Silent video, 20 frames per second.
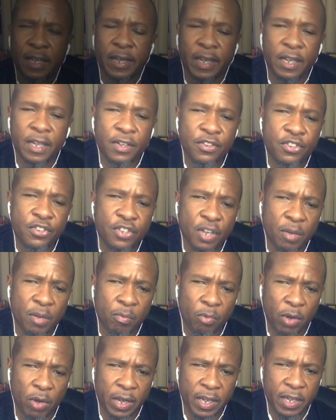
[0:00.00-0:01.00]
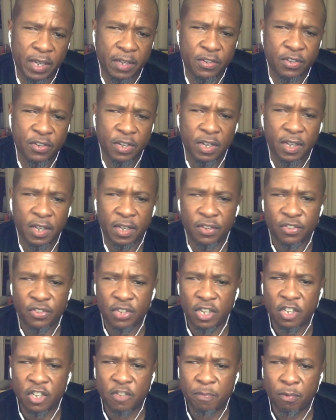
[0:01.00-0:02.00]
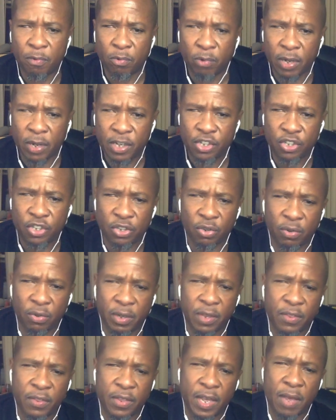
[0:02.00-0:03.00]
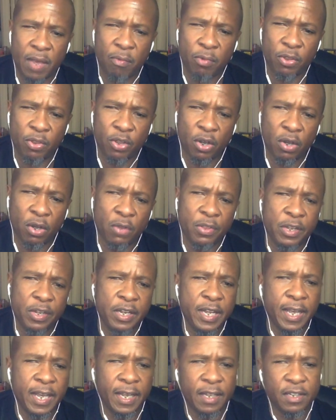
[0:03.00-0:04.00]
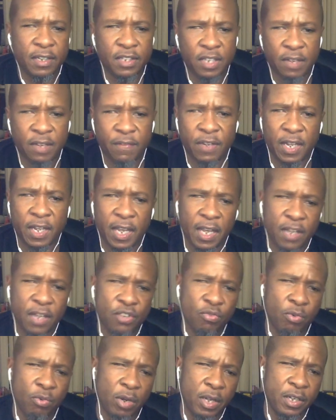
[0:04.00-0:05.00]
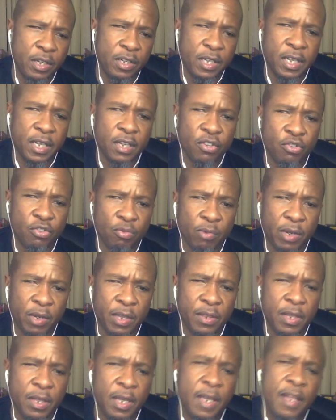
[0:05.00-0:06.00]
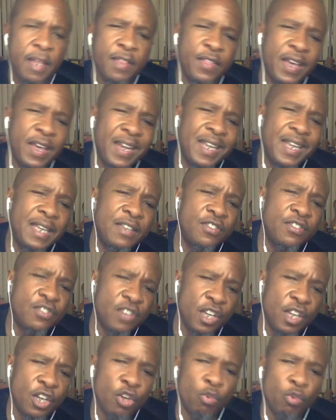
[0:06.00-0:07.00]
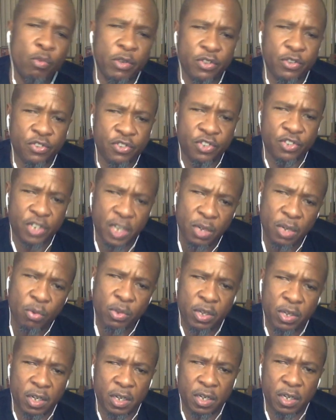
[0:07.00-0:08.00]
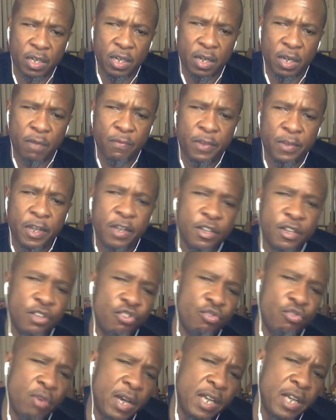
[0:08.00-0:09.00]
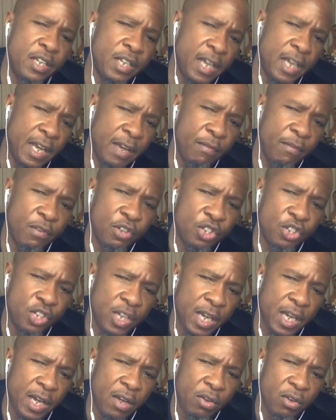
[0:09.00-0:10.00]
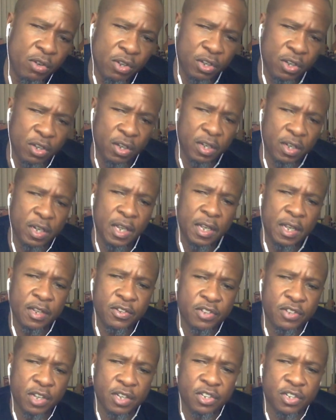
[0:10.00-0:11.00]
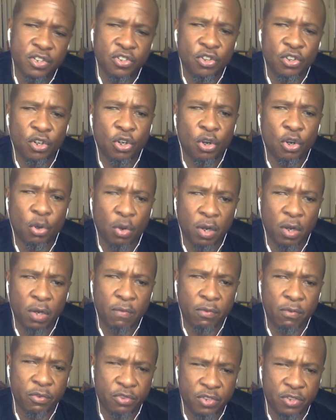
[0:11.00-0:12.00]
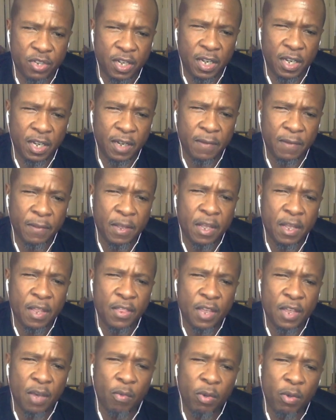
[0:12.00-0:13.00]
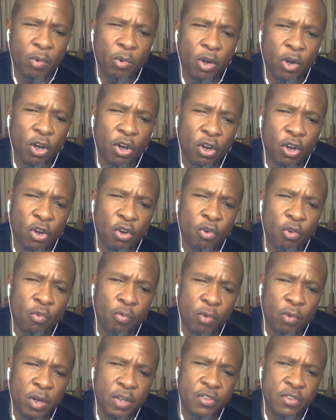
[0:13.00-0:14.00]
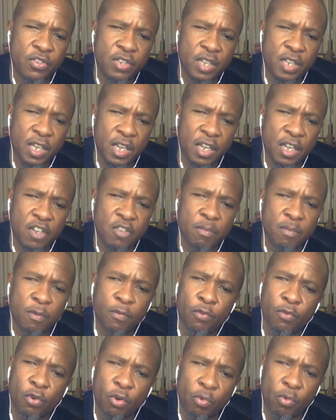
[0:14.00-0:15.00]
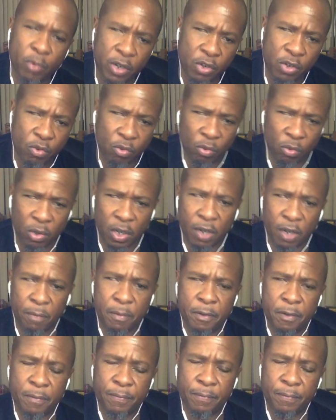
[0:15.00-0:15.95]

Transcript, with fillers: In some ways, it's inspirational in that with all the negativity Antoine deals with, that he's still resilient enough to try to have a childhood such as the carnival scene that we were all once kids before we grew up.